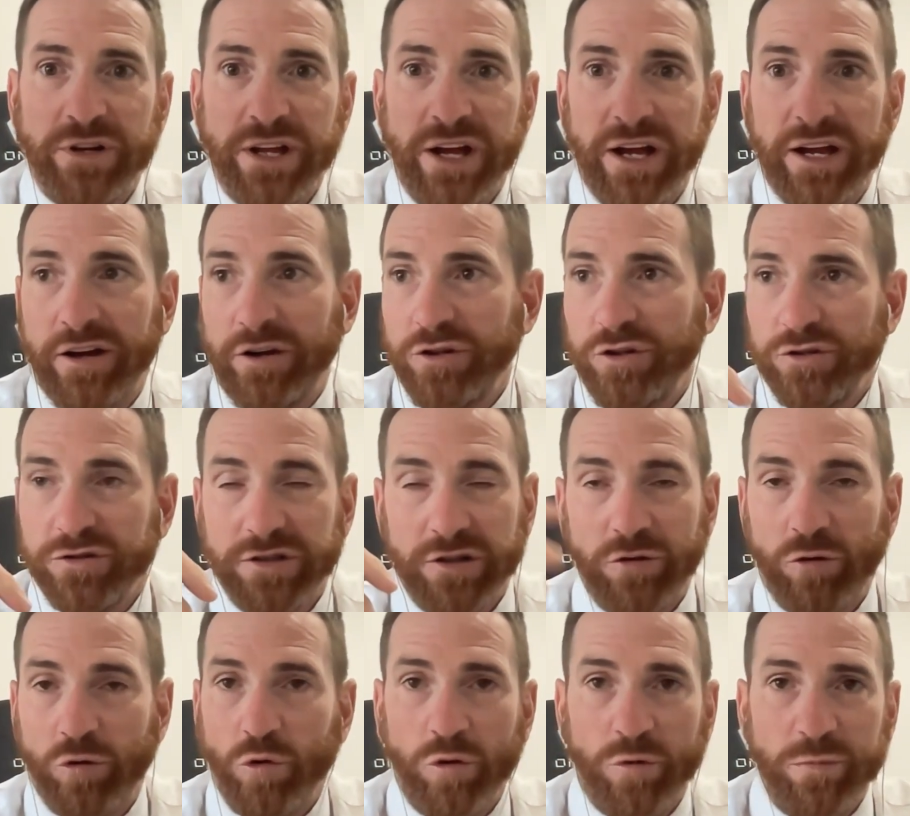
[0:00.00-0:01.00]
I use it in
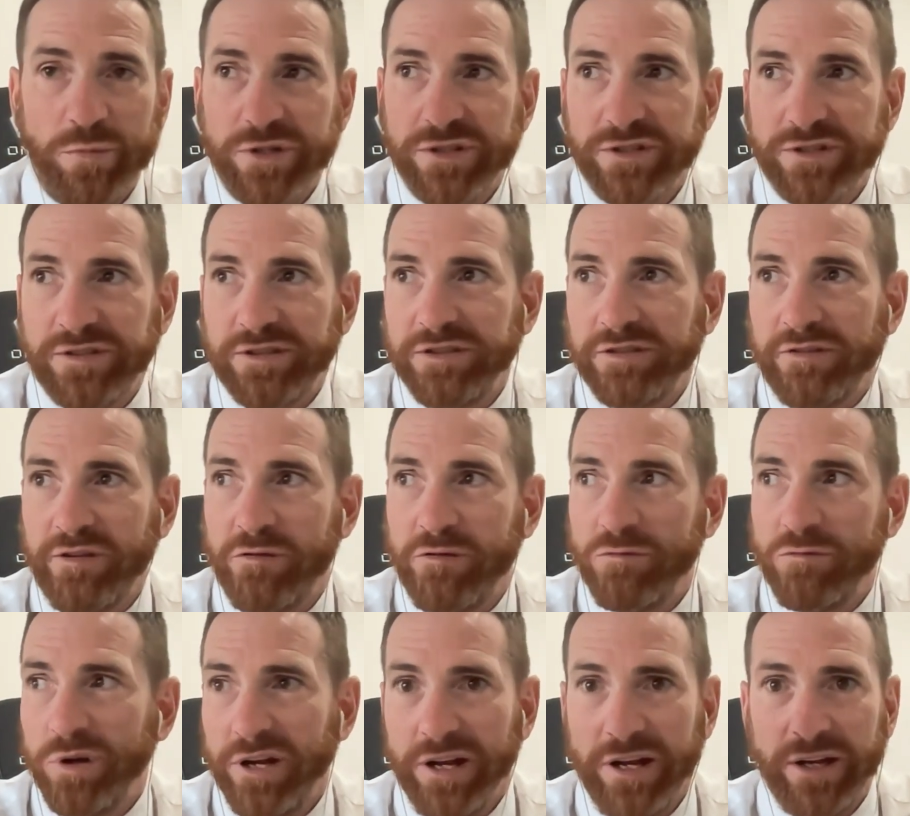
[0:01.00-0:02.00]
all the businesses I've ever
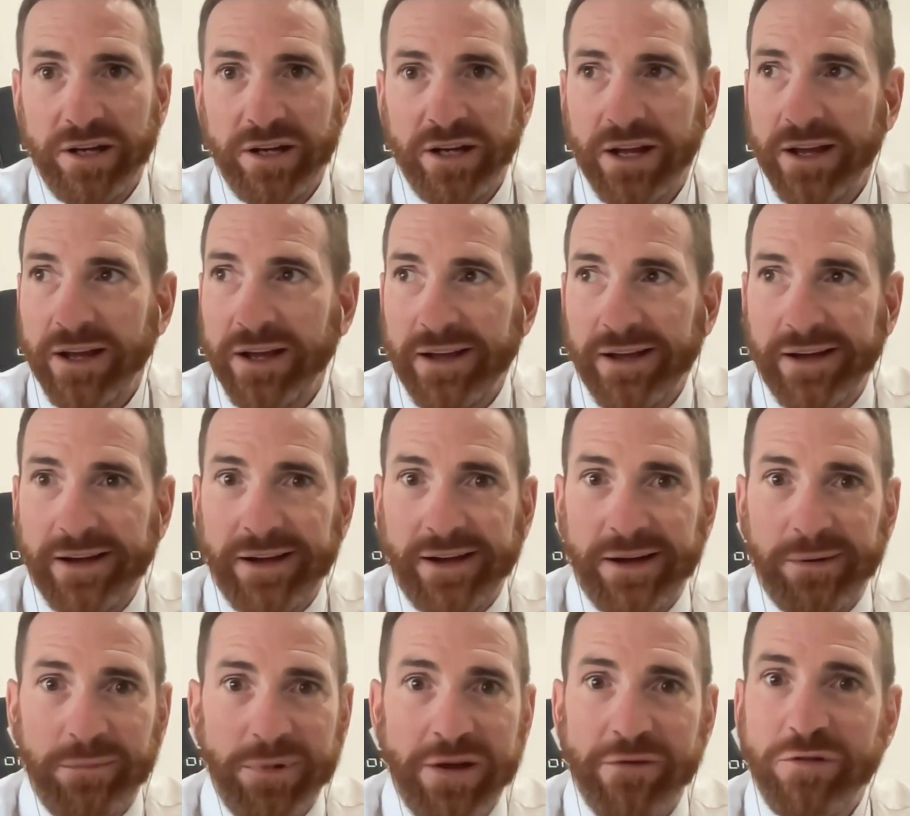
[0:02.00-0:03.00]
been in, uh,
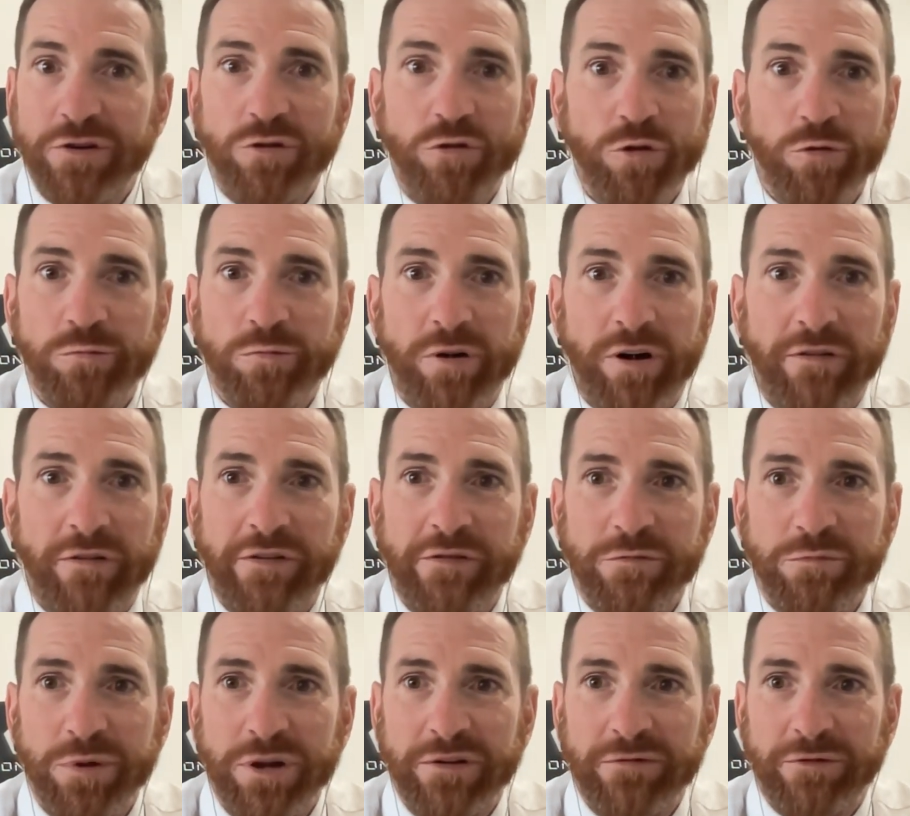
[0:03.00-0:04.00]
every group I've ever
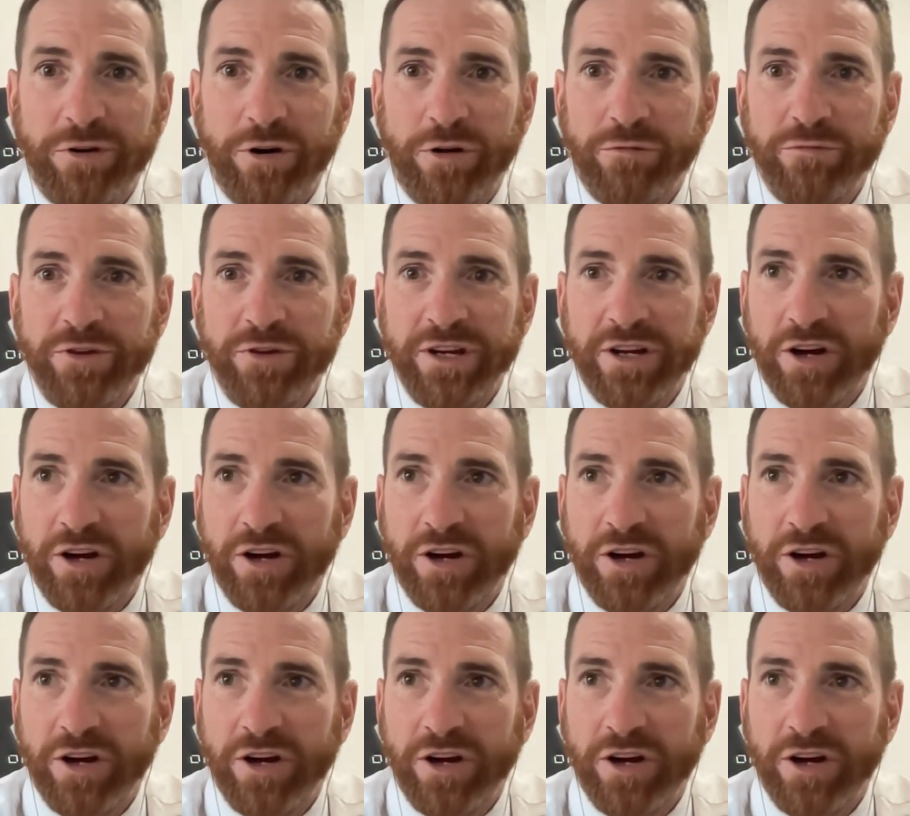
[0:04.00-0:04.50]
been involved in.